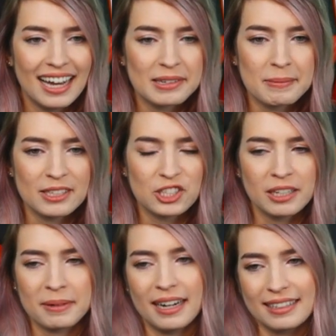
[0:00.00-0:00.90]
was mentioning
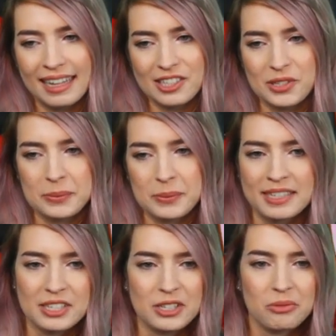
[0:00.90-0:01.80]
I'm kind of glad it just wasn't
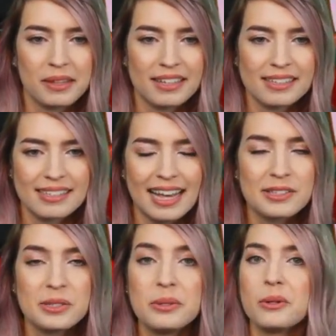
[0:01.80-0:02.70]
a dupe because,
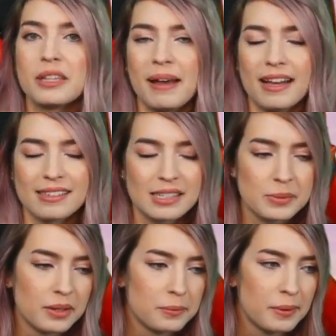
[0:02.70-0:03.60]
as you know, in the past as
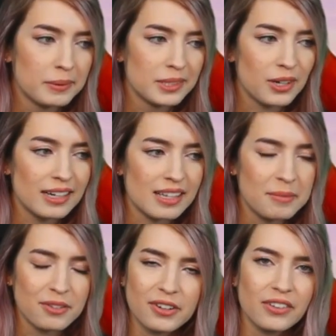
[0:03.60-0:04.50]
well, when we try to
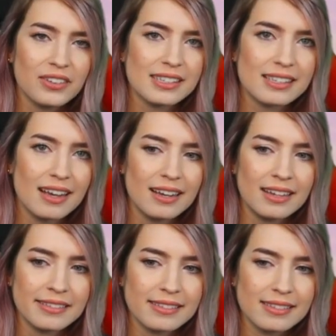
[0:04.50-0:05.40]
summon for it's
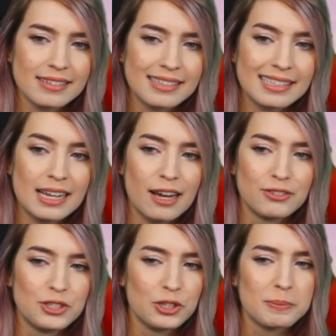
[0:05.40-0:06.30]

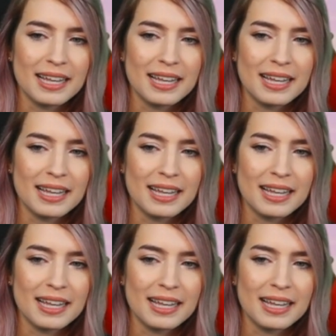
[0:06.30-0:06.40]
tough. Dupes, I